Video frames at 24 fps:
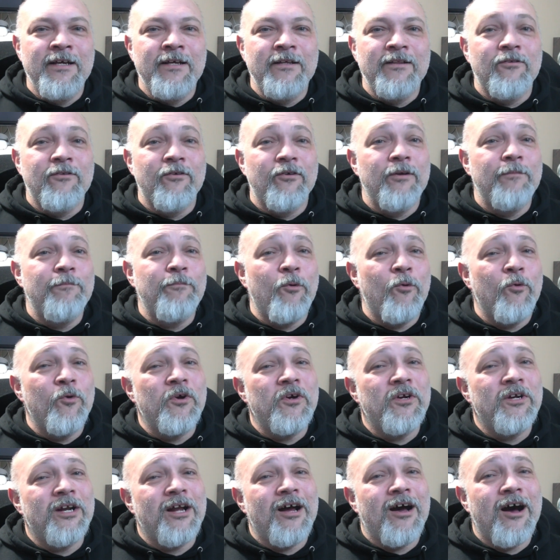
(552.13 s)
The
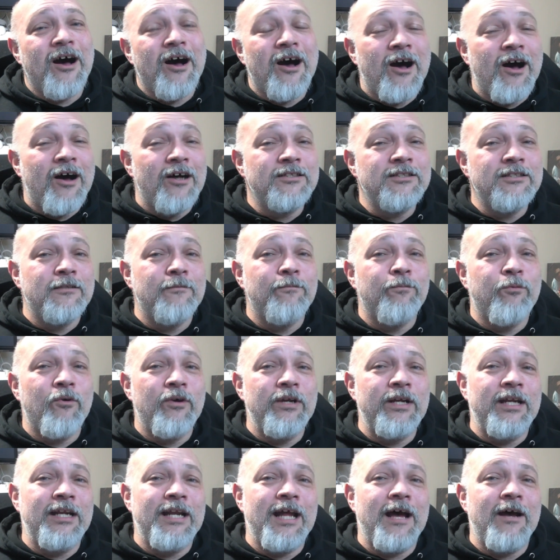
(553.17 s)
report also
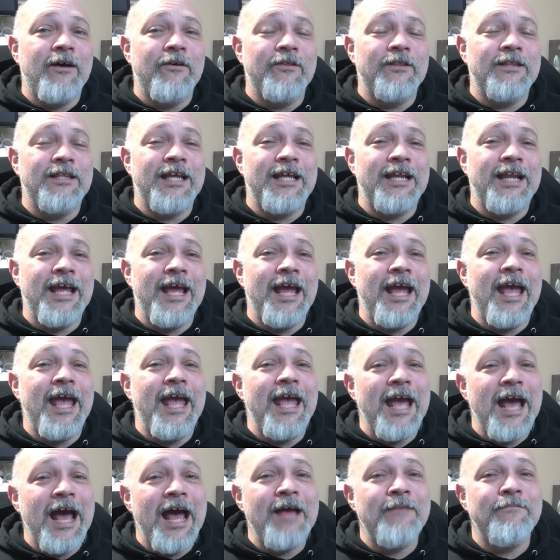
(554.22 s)
pointed out that
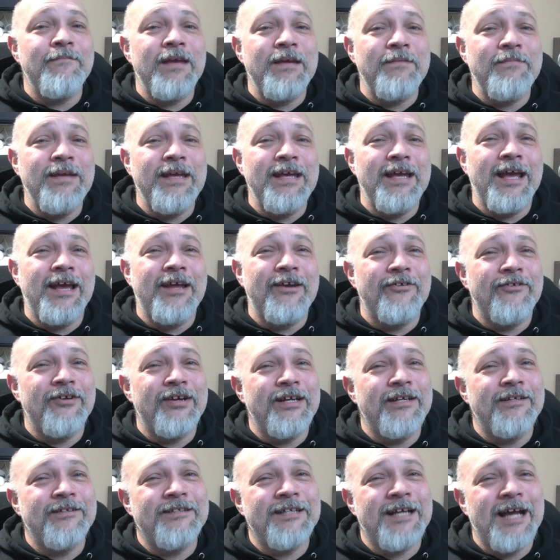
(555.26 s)
AI may be
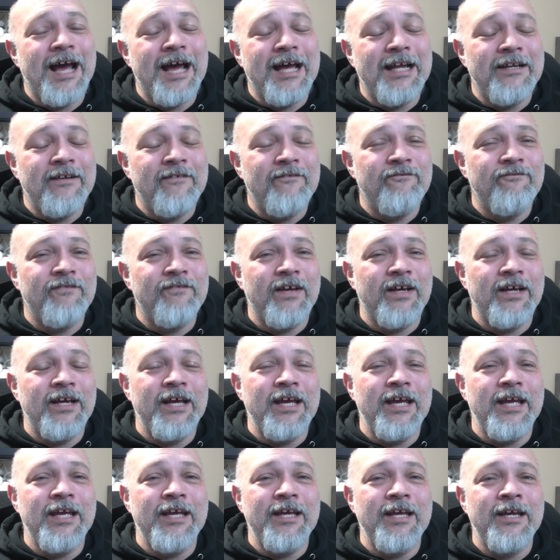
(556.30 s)
entering kind of
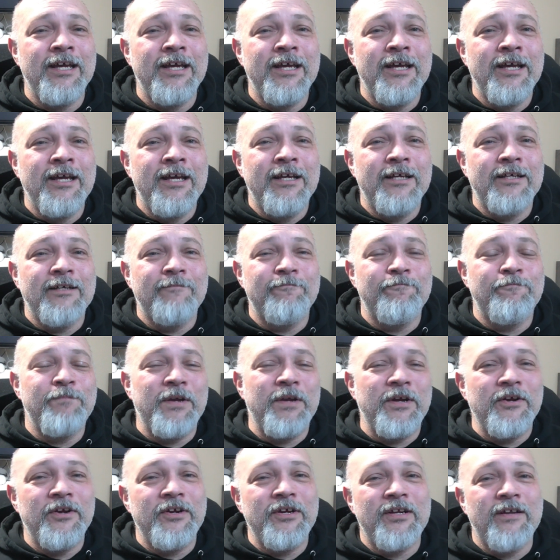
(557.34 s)
a
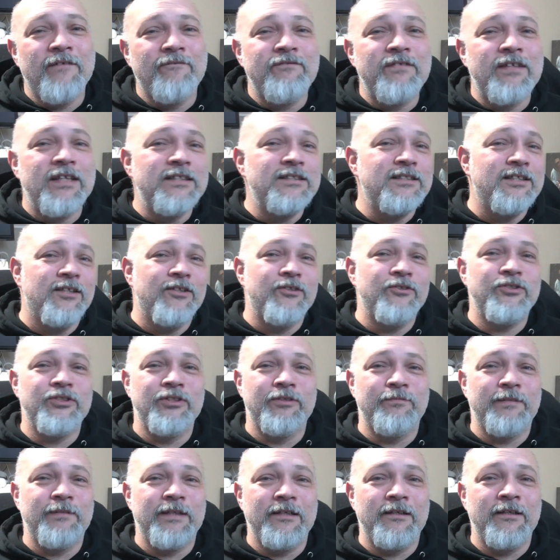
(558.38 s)
period of
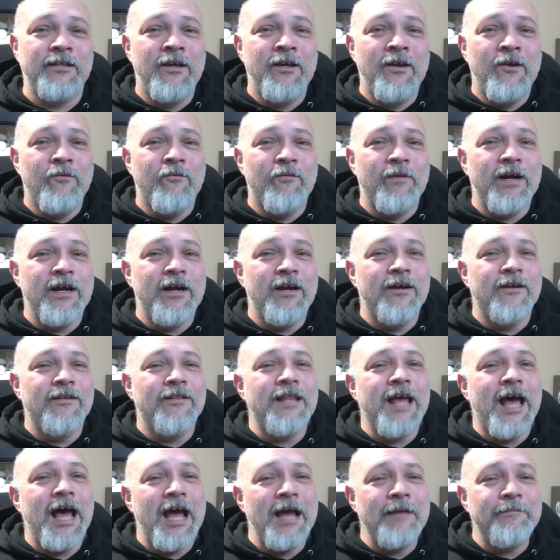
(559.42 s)
disillusionment, where
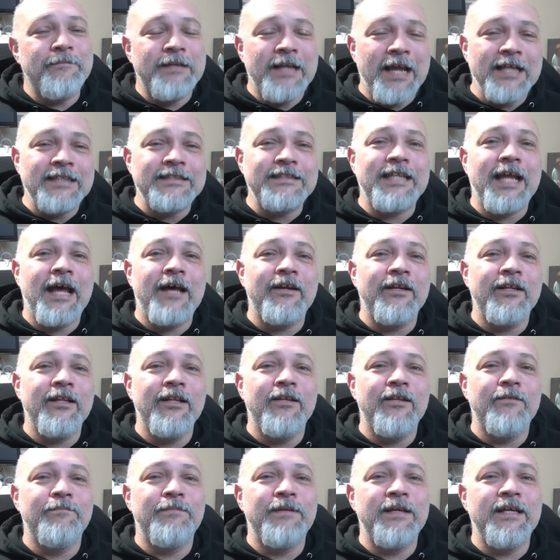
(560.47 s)
the hype dies down a
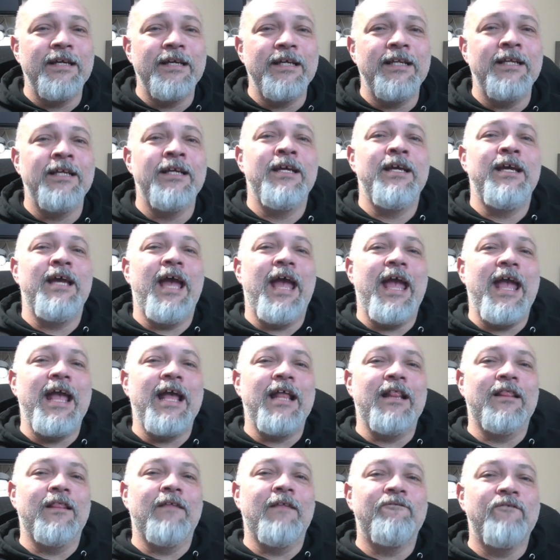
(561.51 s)
little bit
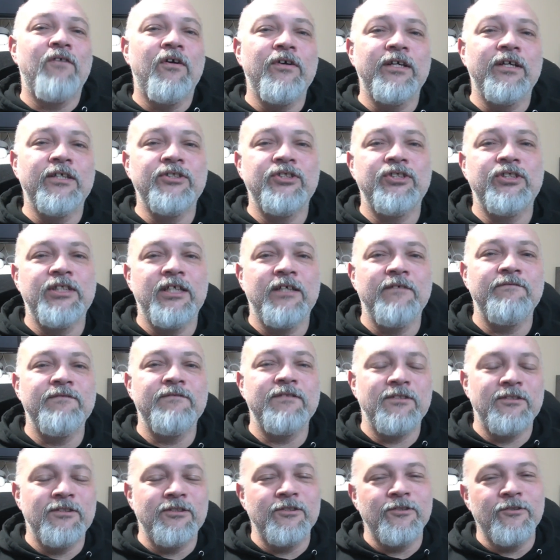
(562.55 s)
and the focus shifts
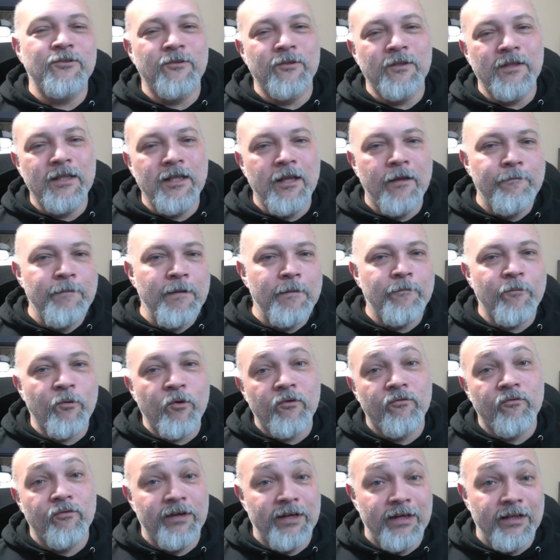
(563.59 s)
to a little bit more
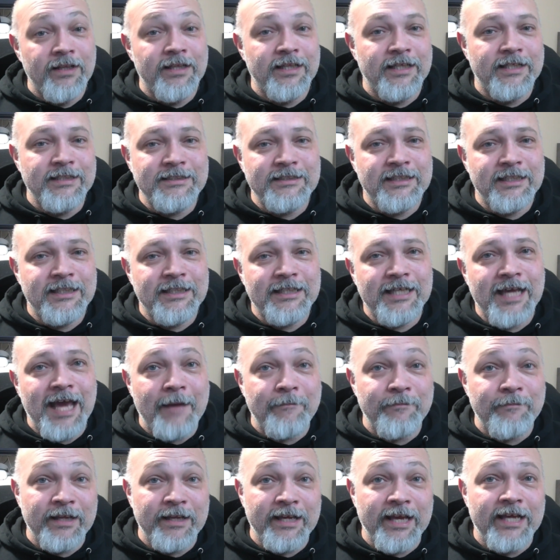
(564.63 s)
realistic
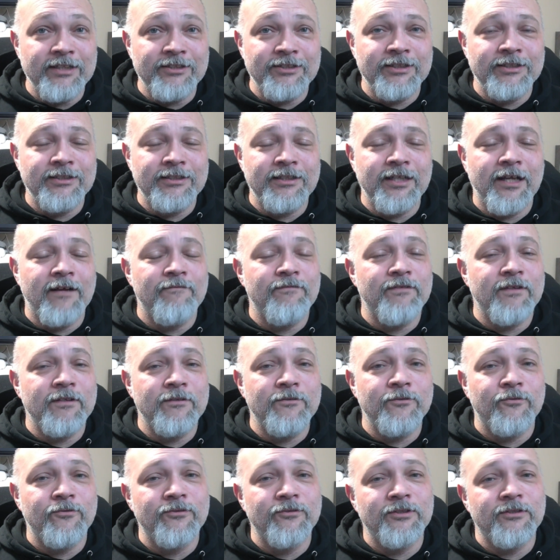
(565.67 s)
application of the
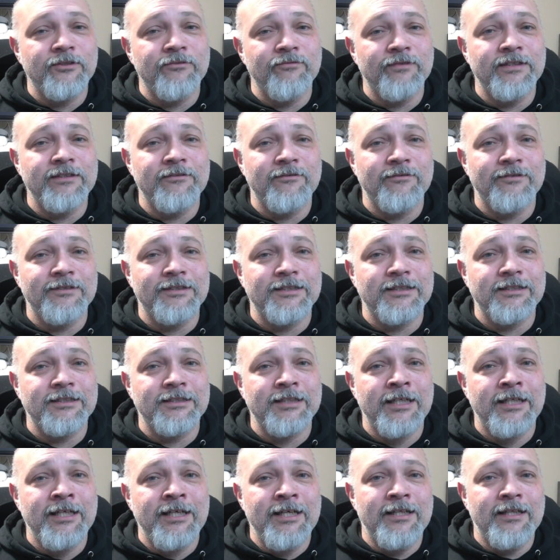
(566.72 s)
tools and resources
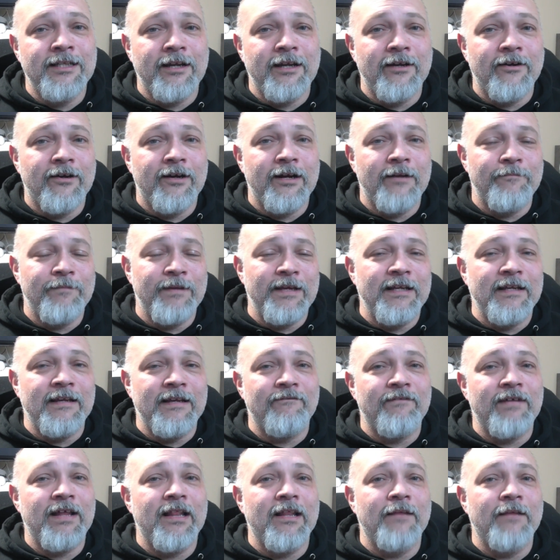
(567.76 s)
that are being
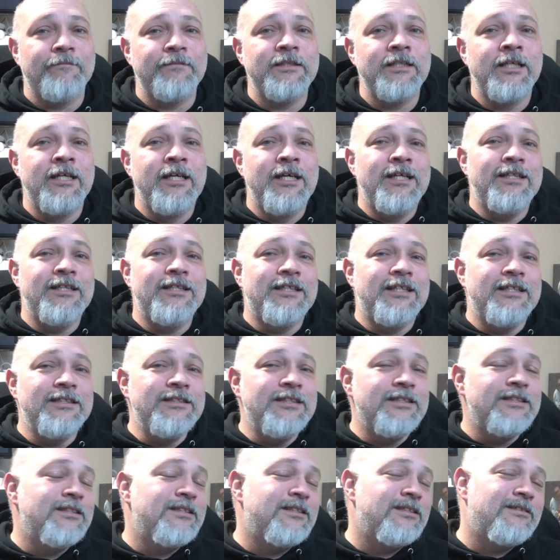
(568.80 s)
developed. This
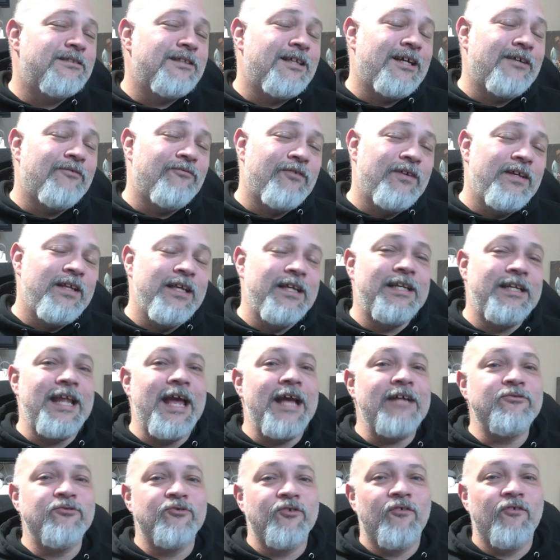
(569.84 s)
is really a
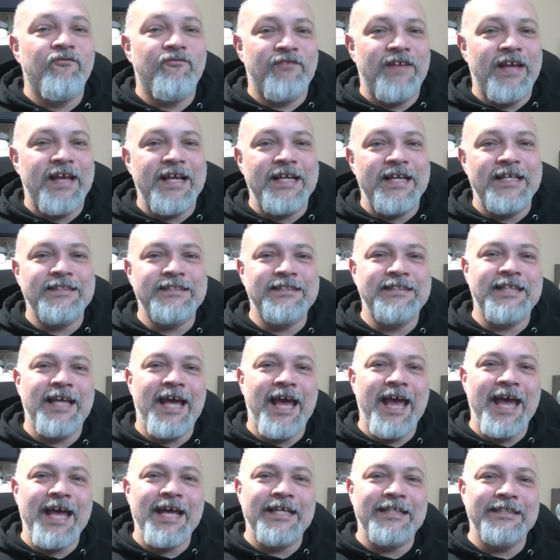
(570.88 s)
natural phase
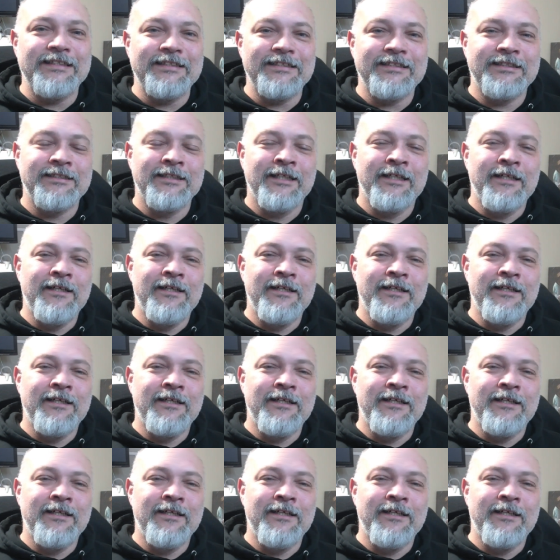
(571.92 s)
as